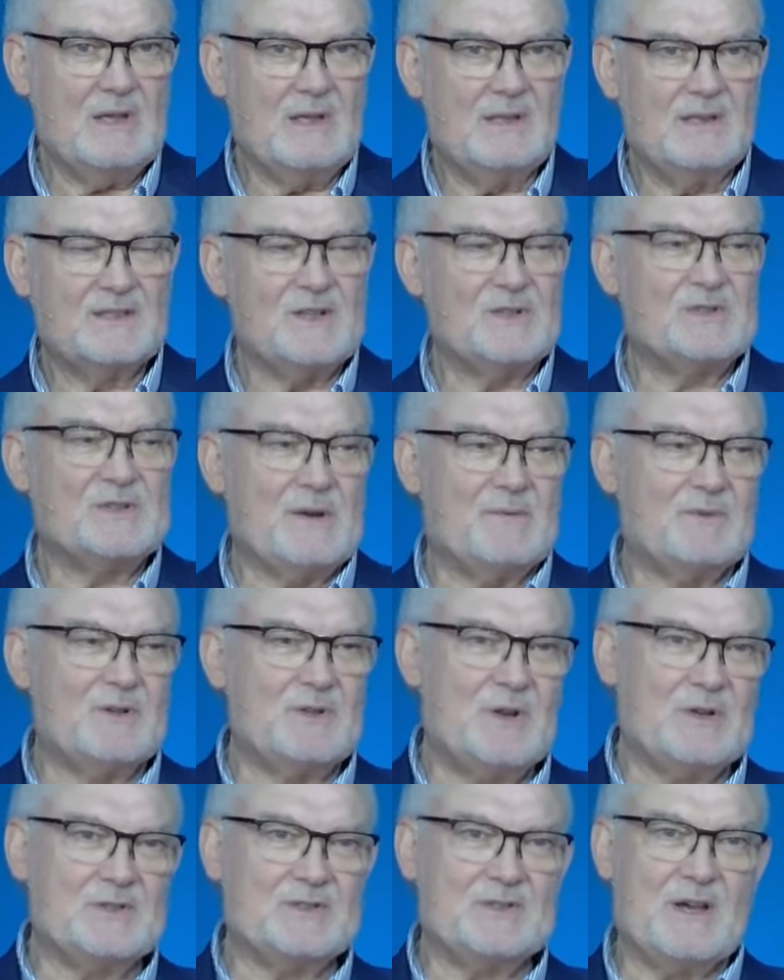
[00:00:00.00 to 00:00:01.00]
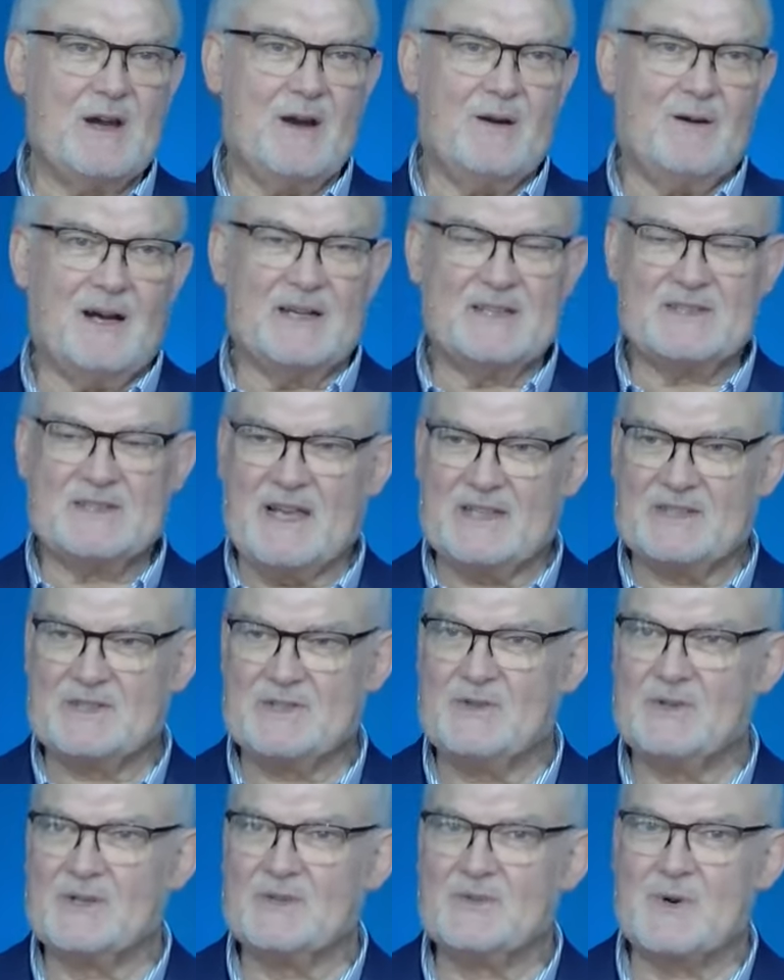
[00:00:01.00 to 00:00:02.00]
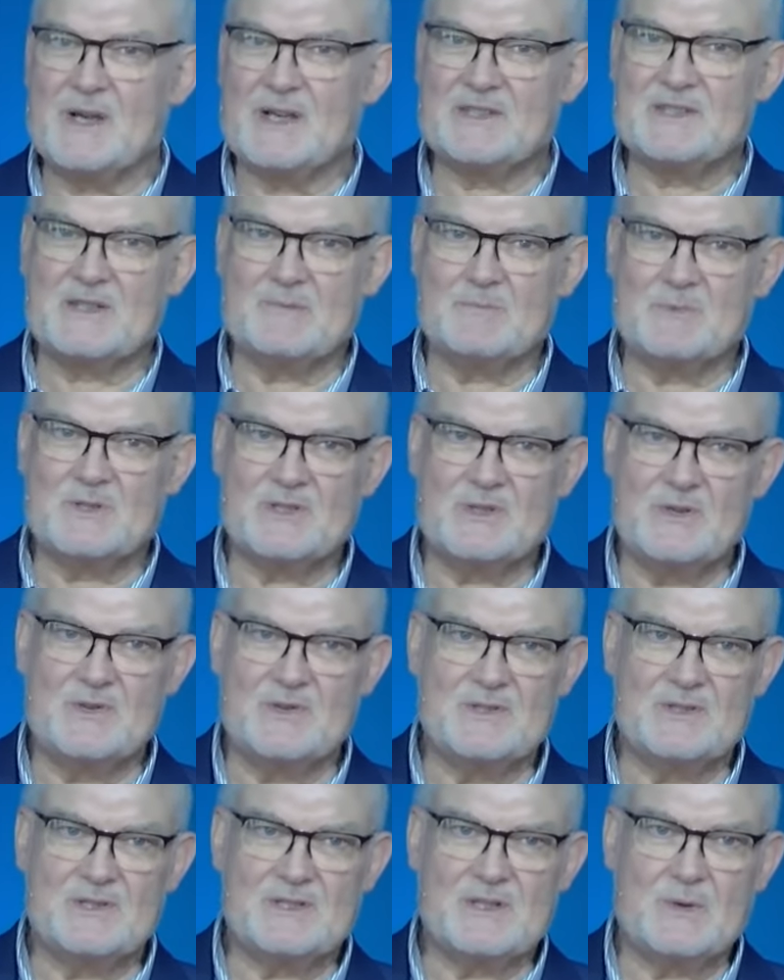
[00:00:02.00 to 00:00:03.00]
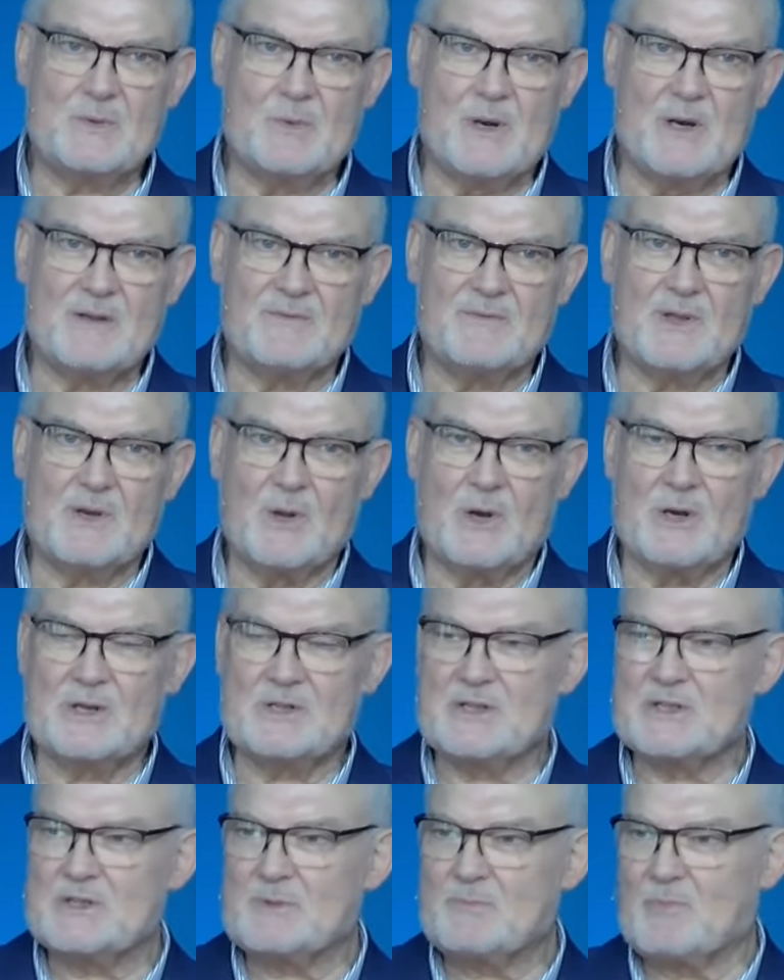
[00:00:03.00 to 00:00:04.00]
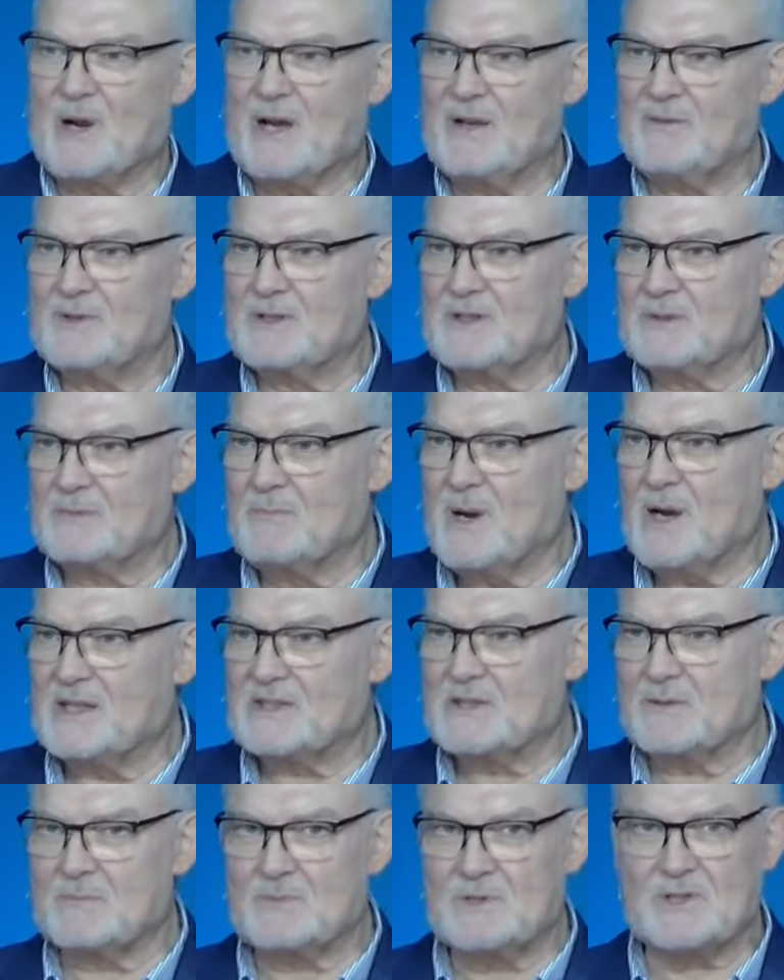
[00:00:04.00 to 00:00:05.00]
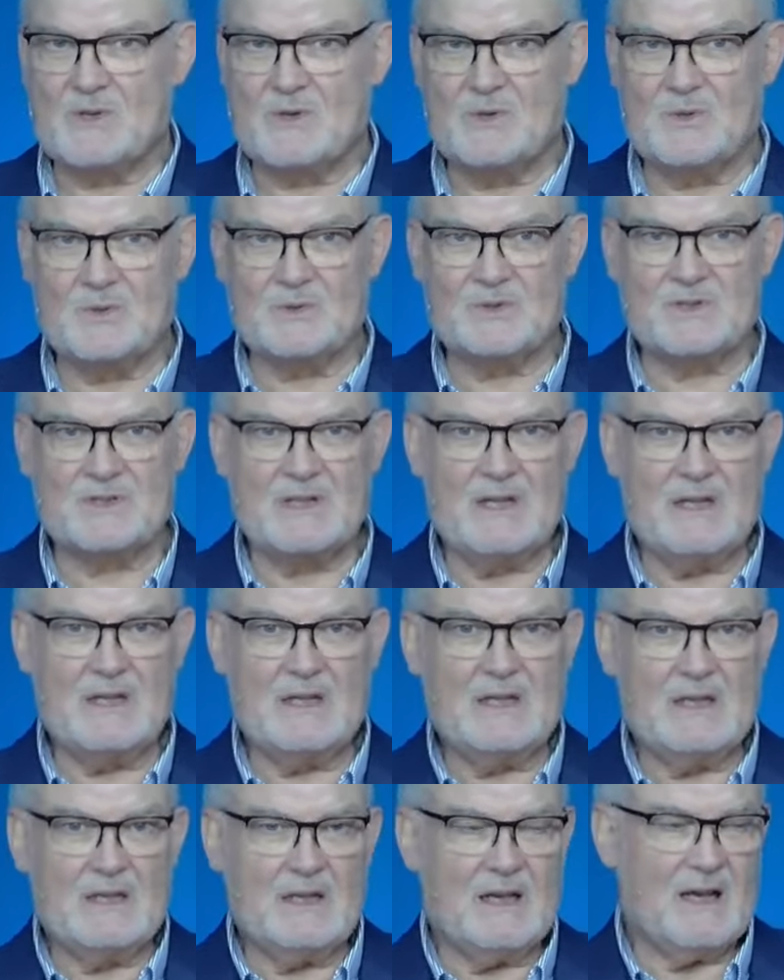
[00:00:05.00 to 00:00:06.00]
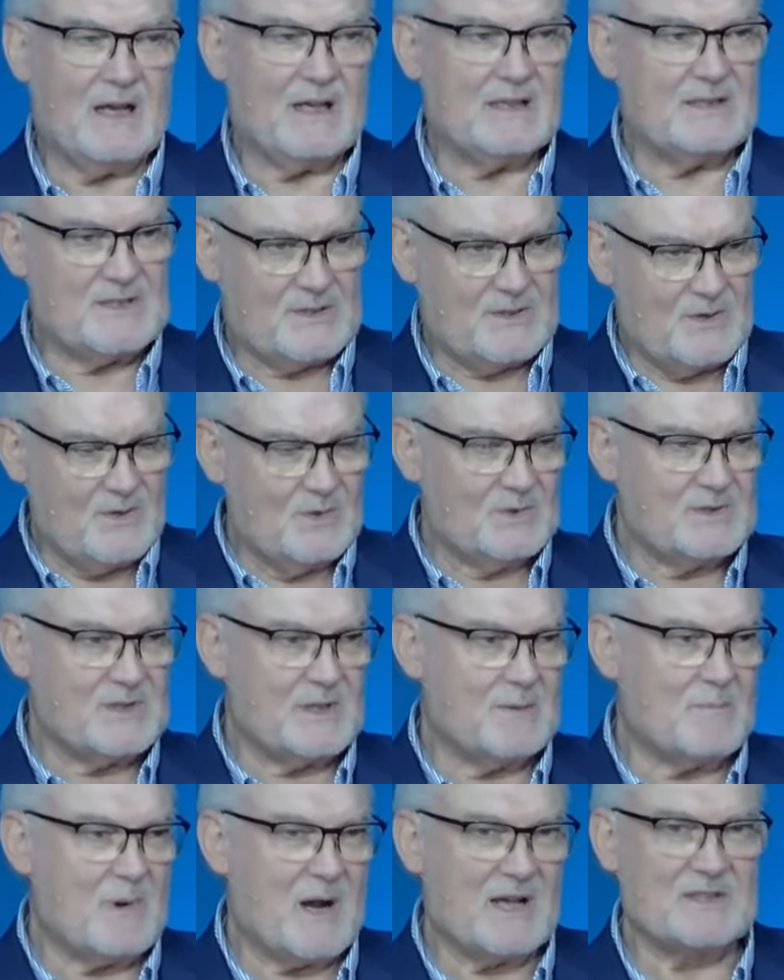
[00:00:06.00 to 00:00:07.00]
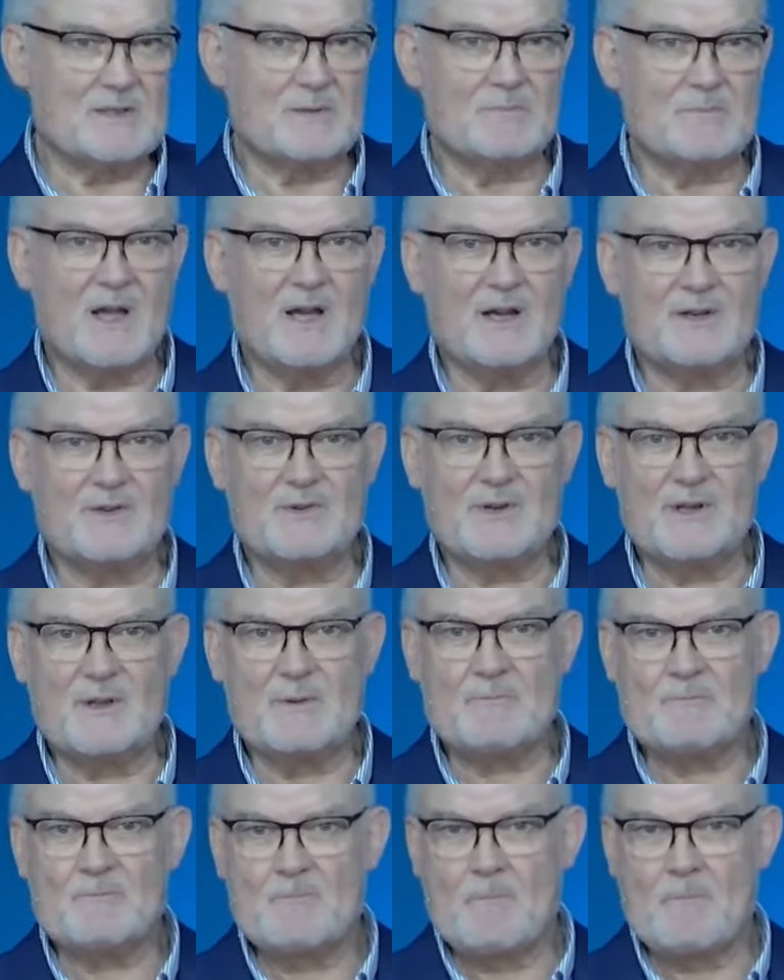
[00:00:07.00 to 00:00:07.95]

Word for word: So, several years ago, I was asked to address some students at one of the largest private Muslim schools, uh, schools in a Muslim country.